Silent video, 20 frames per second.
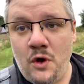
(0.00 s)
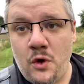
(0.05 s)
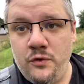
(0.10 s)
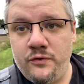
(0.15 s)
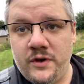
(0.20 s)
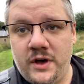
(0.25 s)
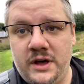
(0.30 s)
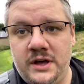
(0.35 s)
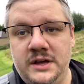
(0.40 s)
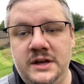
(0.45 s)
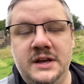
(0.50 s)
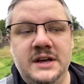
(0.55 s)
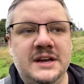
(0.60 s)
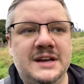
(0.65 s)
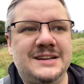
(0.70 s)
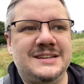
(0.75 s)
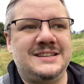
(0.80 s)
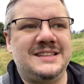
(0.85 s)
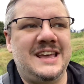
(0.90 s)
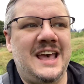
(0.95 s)
over
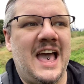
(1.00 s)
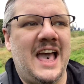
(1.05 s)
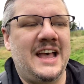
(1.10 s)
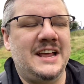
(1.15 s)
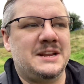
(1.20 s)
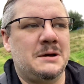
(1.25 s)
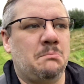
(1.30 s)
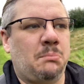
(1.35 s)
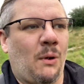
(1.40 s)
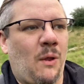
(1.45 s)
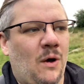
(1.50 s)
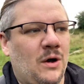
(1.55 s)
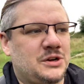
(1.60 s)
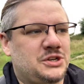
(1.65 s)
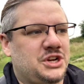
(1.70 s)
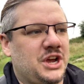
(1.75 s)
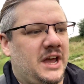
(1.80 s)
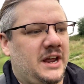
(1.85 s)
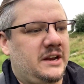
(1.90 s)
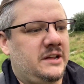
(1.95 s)
to the ADA
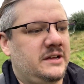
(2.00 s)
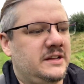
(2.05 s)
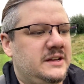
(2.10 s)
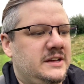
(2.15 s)
blockchain.